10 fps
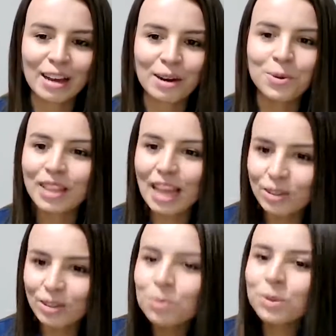would
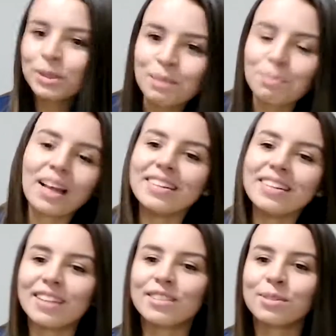like to multiply
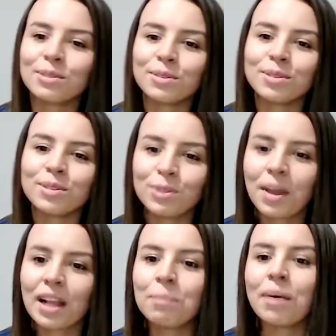that to
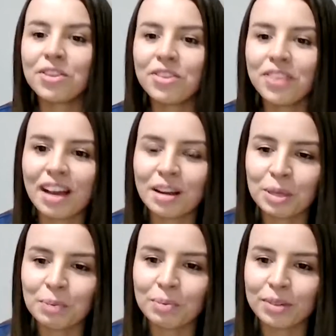help other young
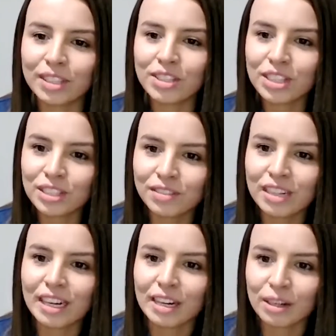people achieve
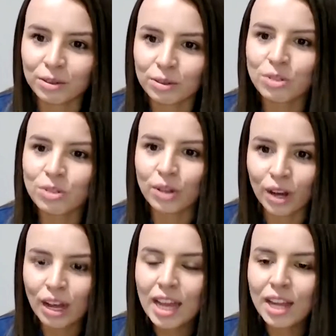that and also